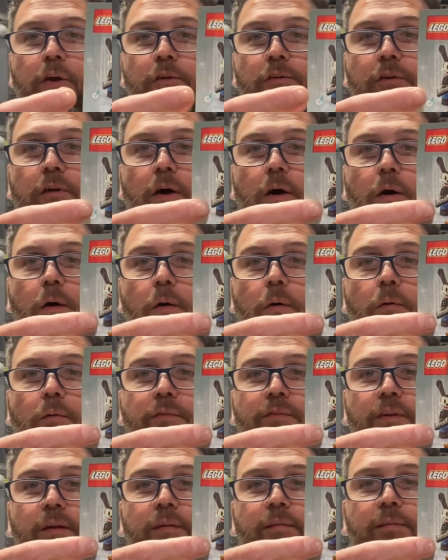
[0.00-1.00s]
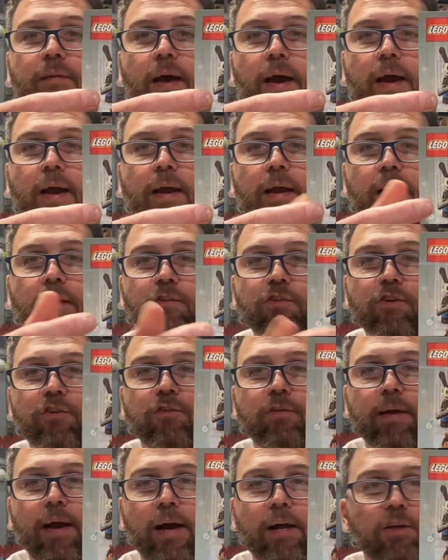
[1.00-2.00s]
So since I
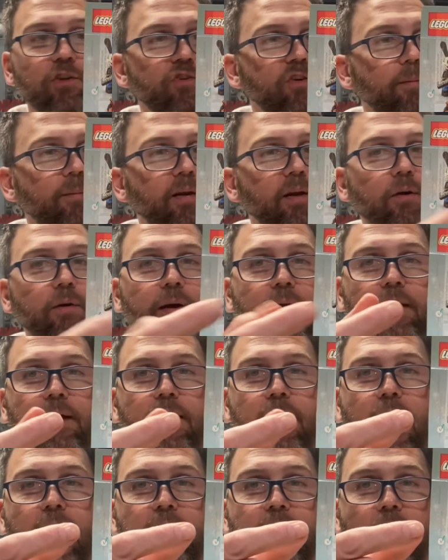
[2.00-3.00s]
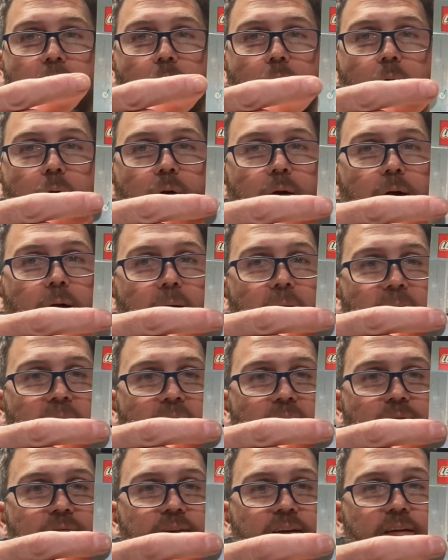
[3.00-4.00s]
just got Jiminy Cricket, I now
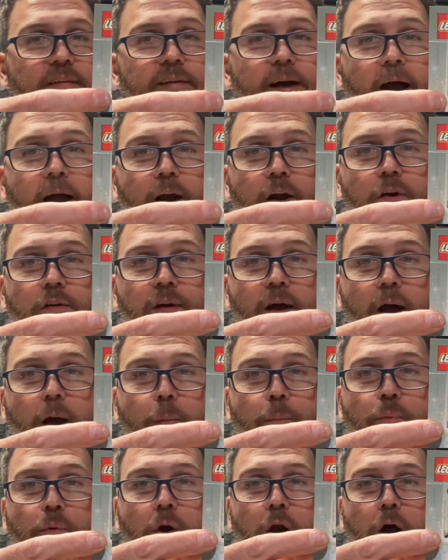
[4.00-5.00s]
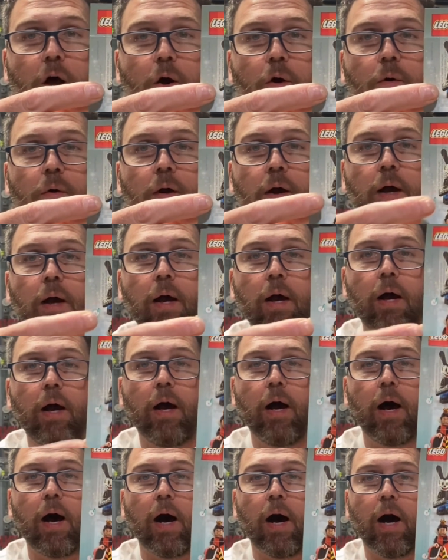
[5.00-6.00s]
have the entire top row.
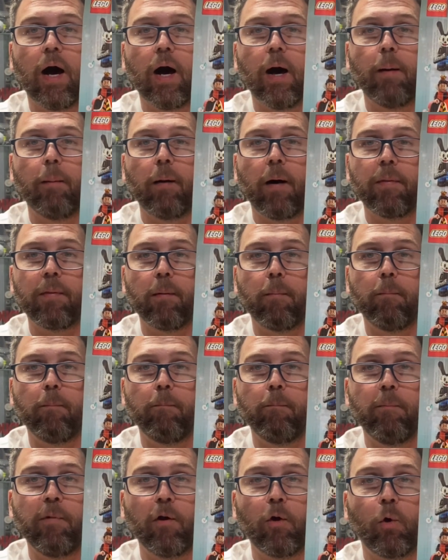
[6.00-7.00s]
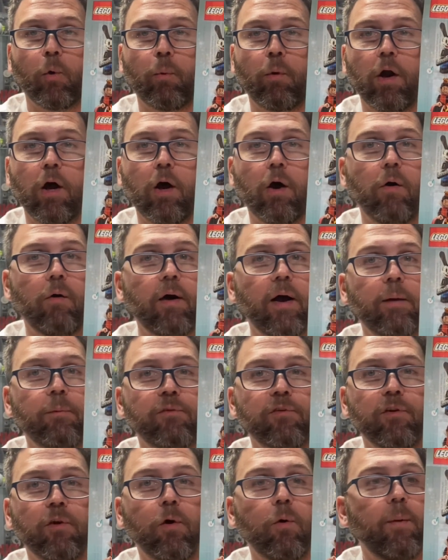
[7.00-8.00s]
On the middle row, I'm
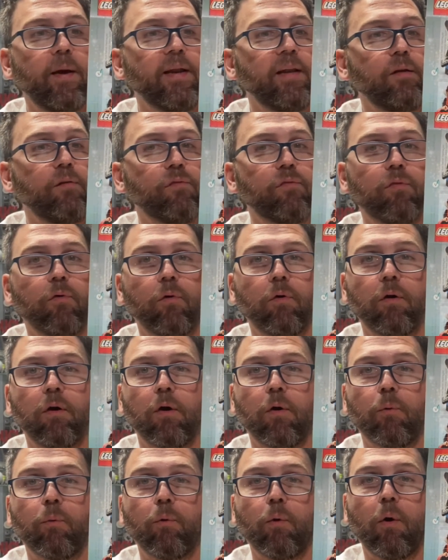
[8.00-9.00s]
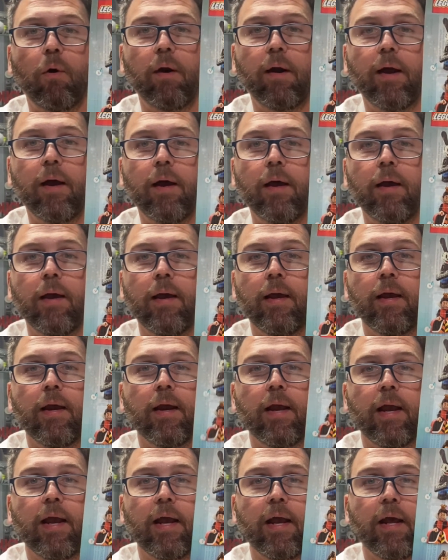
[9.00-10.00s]
still waiting for Aurora
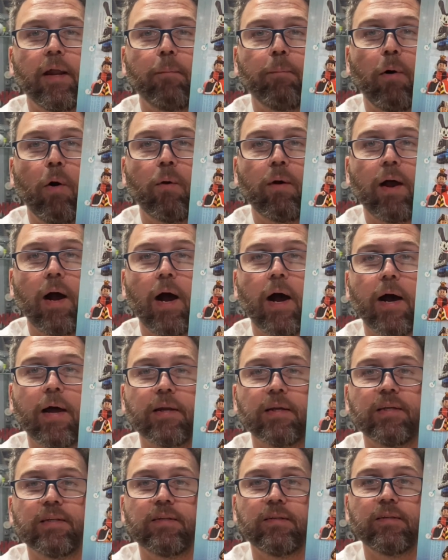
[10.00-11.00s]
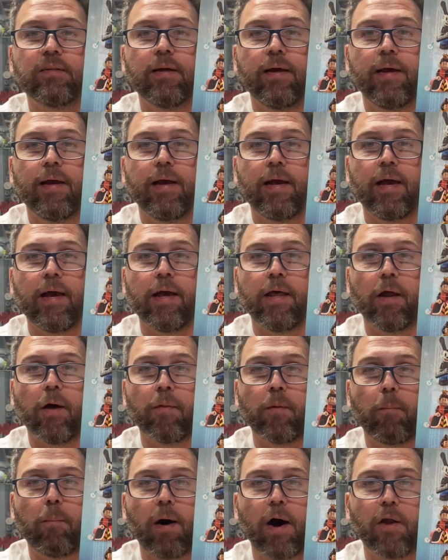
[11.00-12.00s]
and Pocahontas. And on
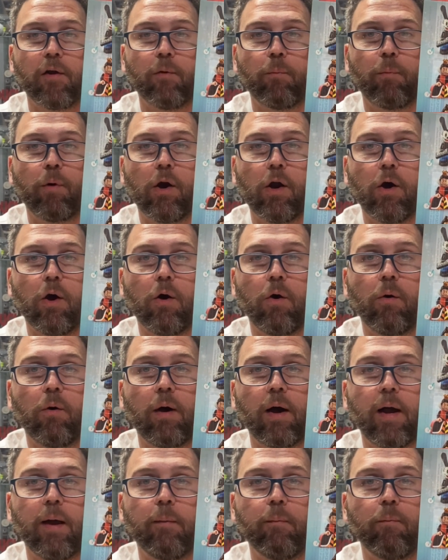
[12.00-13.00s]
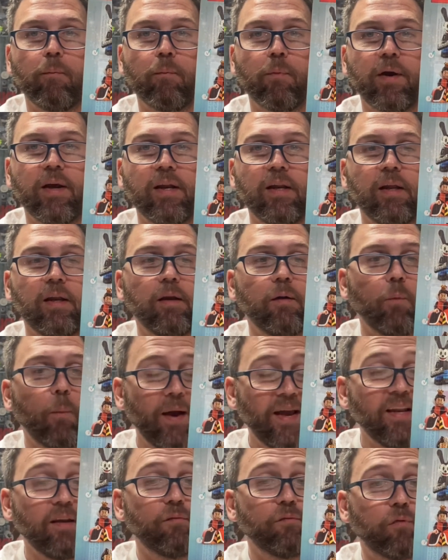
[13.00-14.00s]
the bottom row, I'm
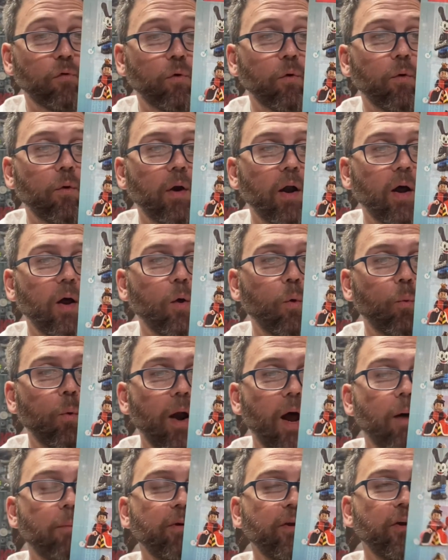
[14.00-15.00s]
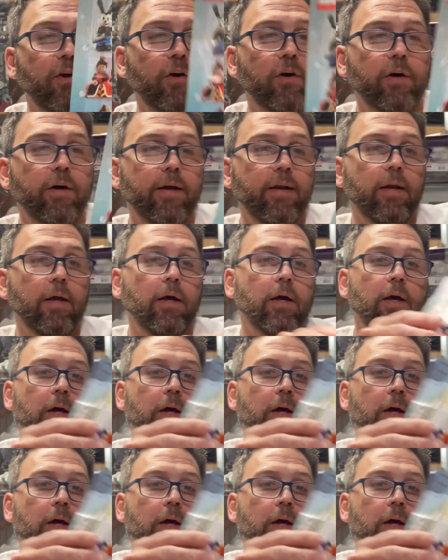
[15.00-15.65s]
waiting for Robin Hood.